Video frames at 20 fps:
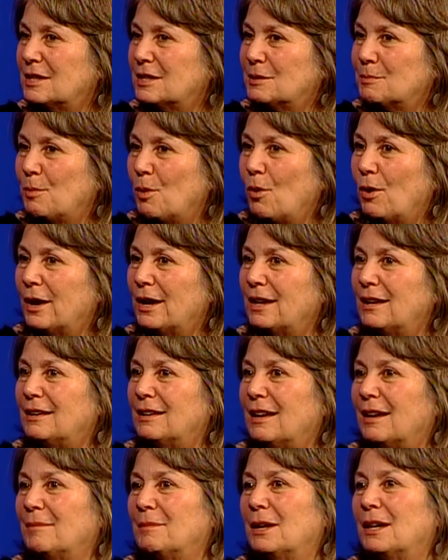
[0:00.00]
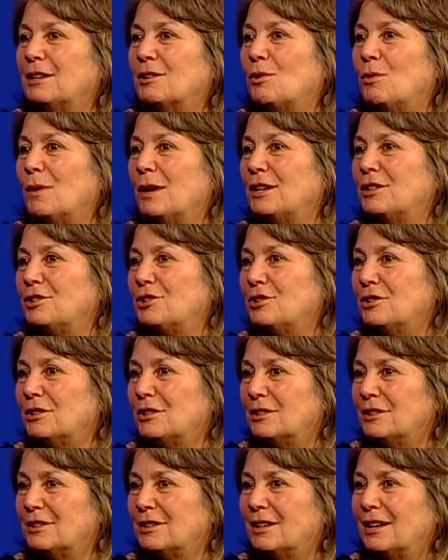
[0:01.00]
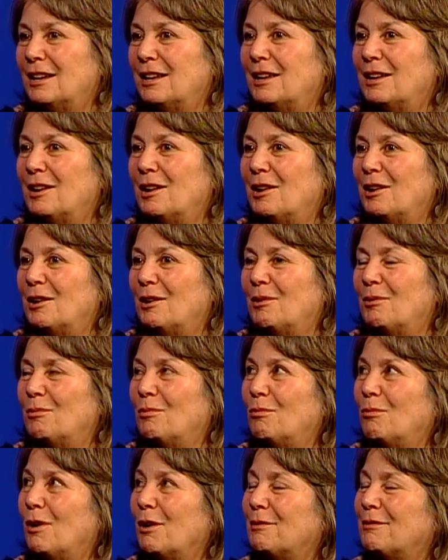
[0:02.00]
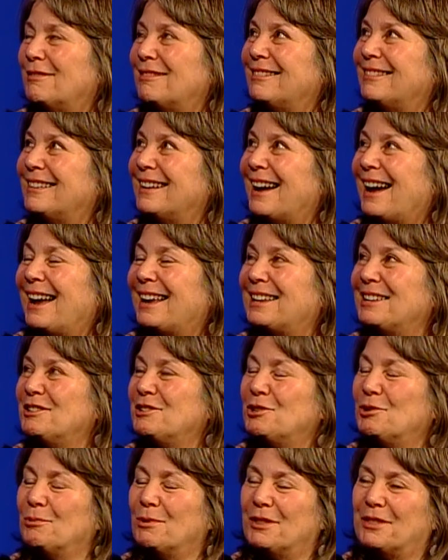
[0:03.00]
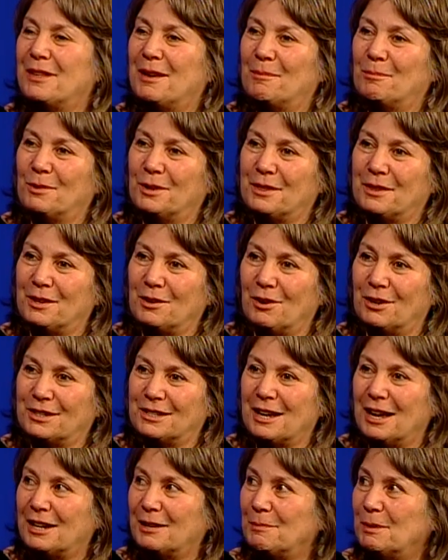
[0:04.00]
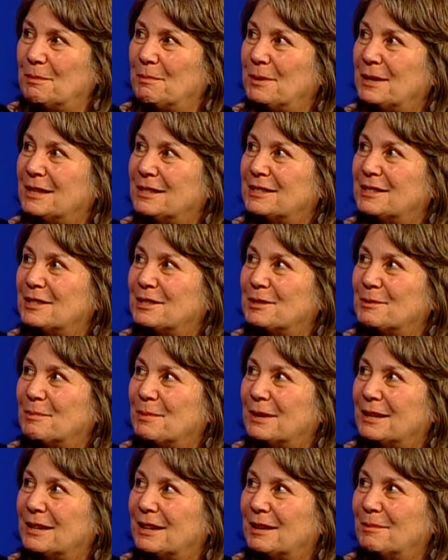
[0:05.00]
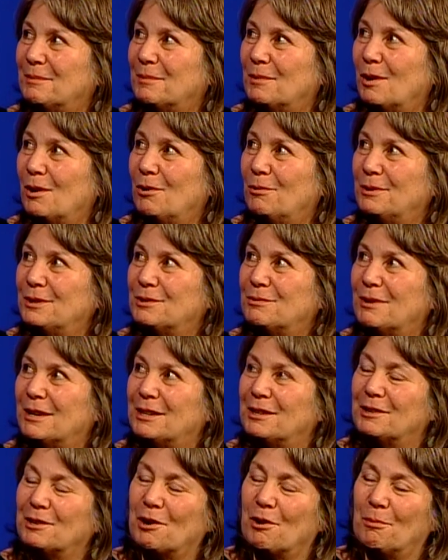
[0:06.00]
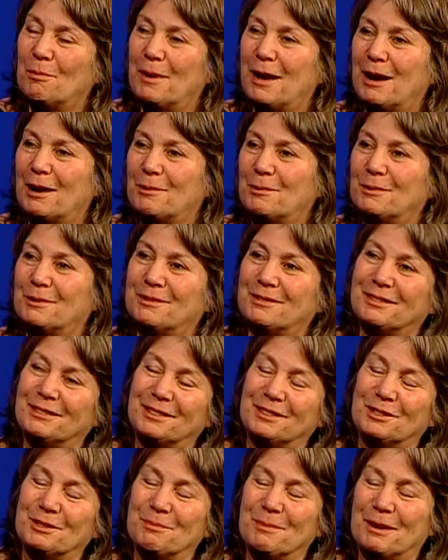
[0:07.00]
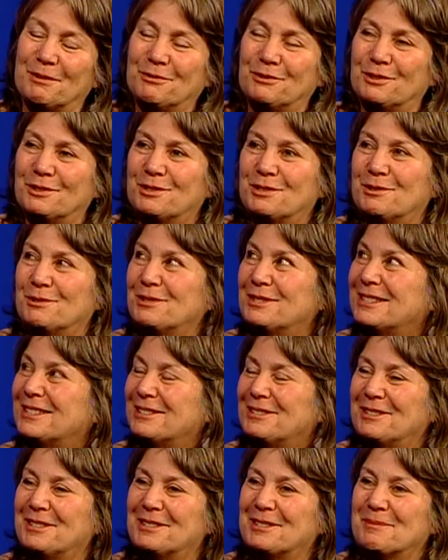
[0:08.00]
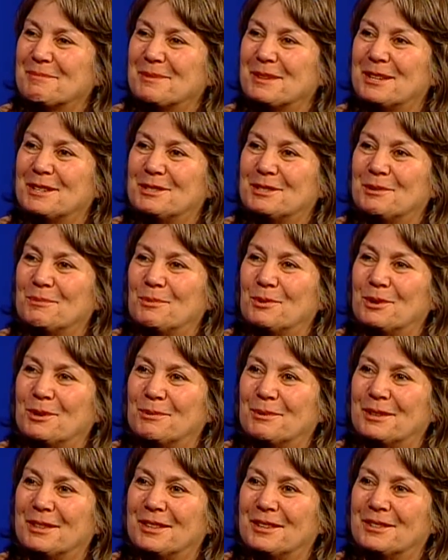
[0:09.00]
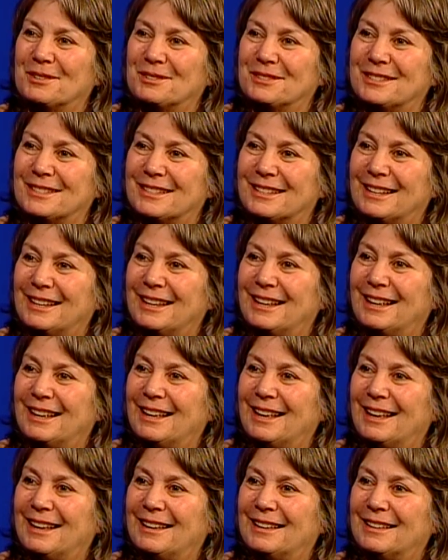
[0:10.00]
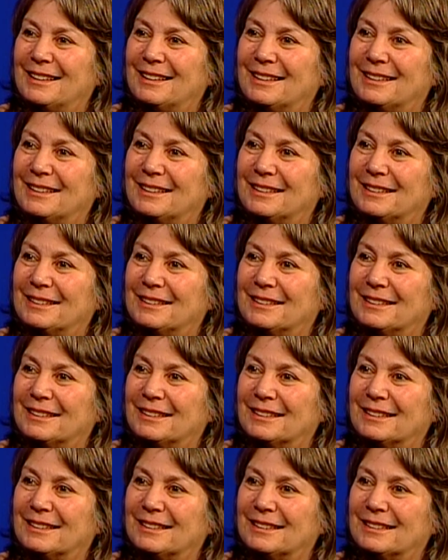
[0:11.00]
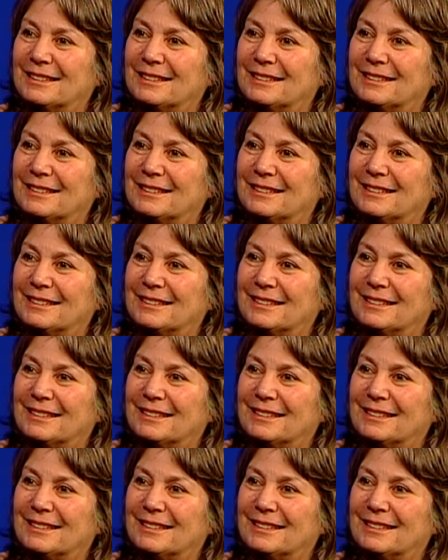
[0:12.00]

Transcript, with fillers: this point. I'm not quite sure what I can do with them with the autonomy pieces, yeah. but I'm always ready to go back into my first two series and play some more with those. So um, after a, a,